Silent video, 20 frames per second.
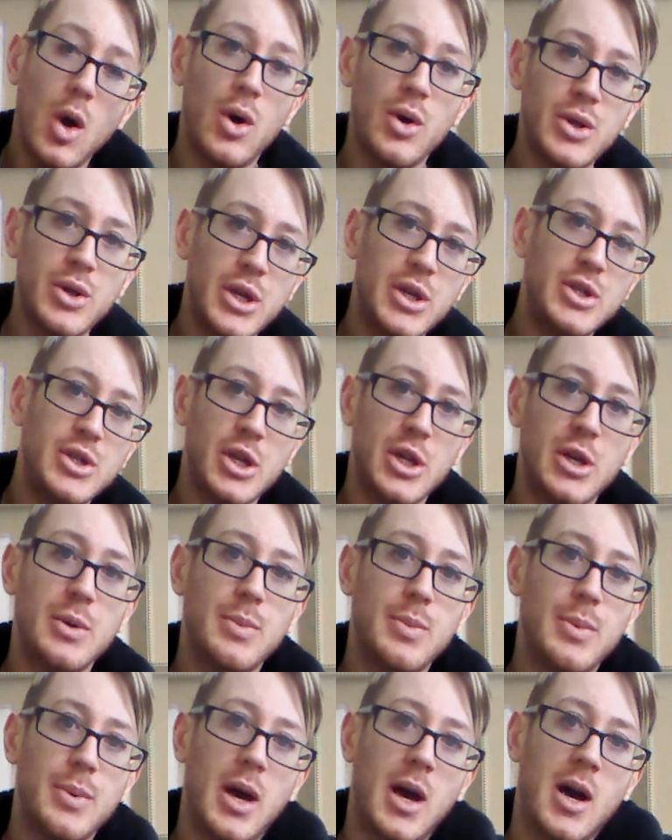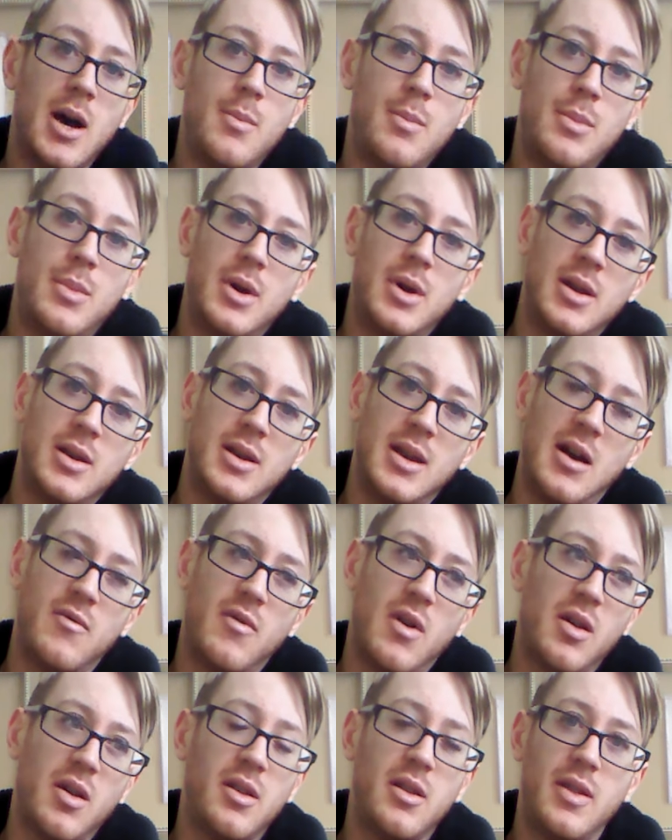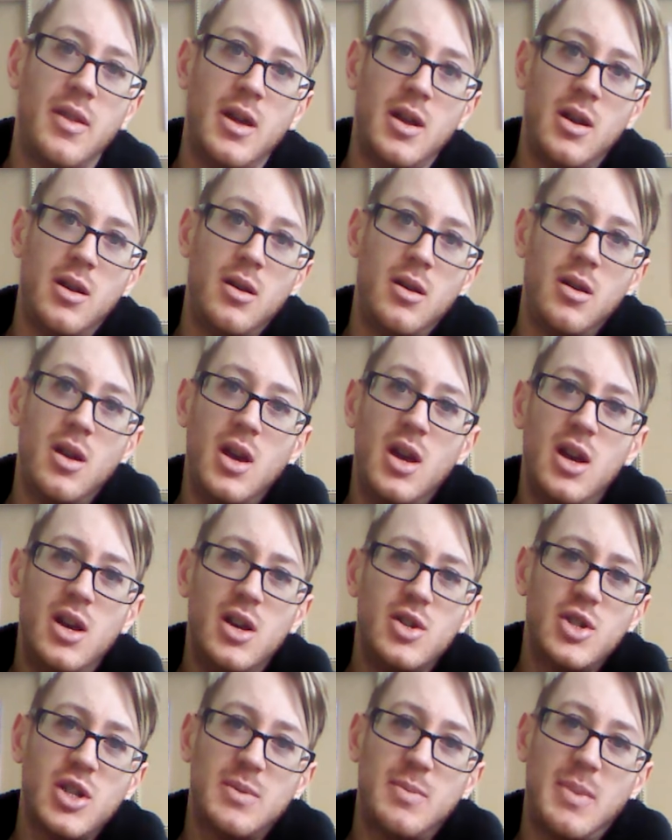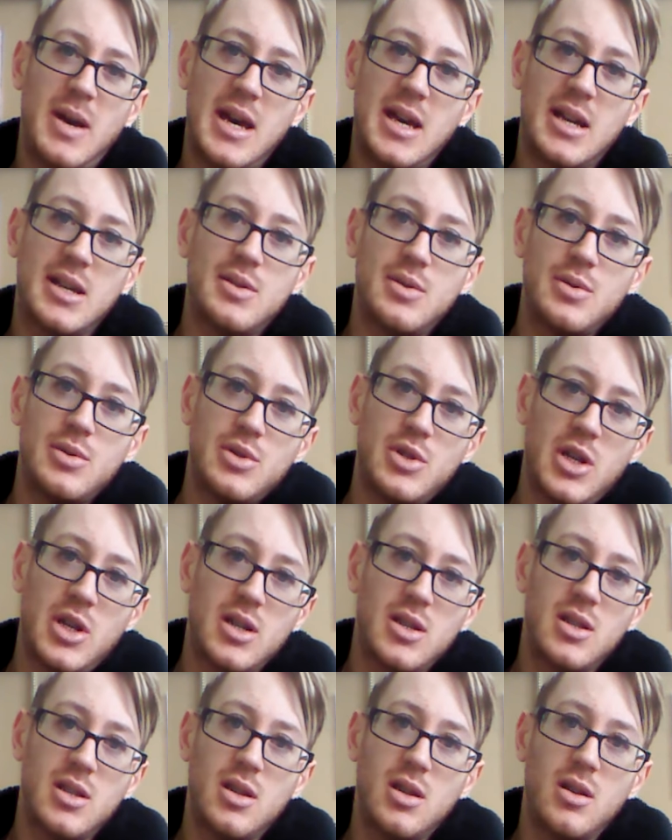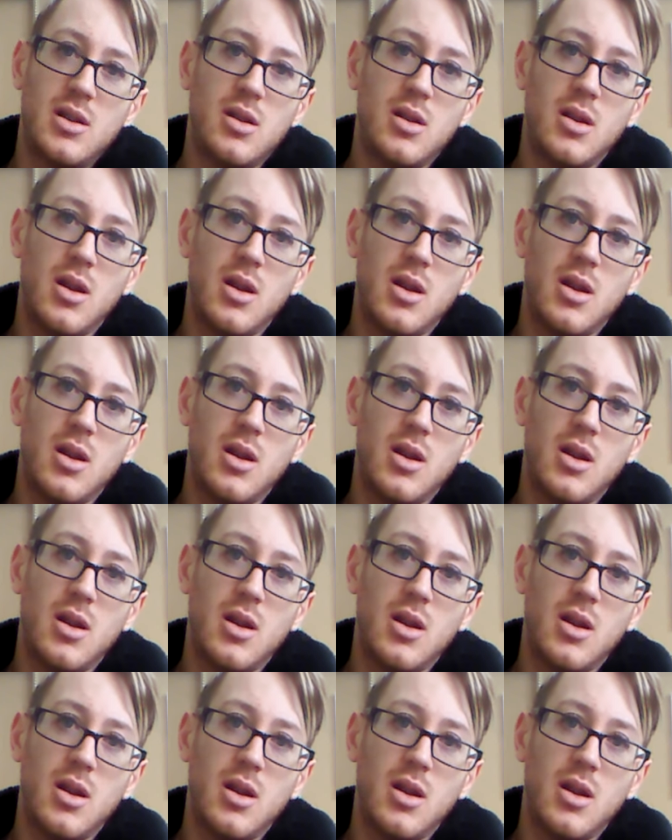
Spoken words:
on YouTube, and now rather than just bags or just